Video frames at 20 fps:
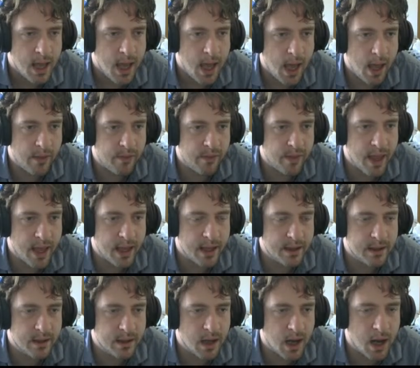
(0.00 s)
and
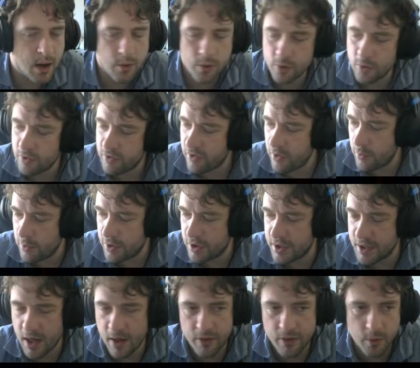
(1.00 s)
then I would also want
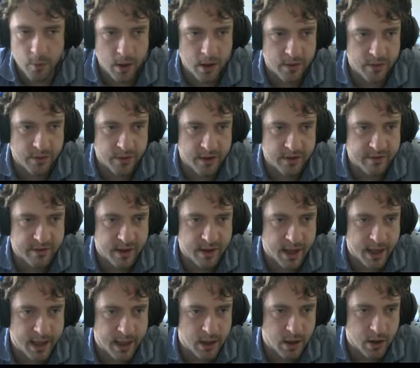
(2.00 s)
another one that's
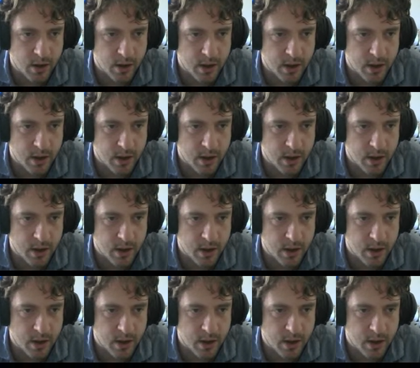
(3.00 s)
like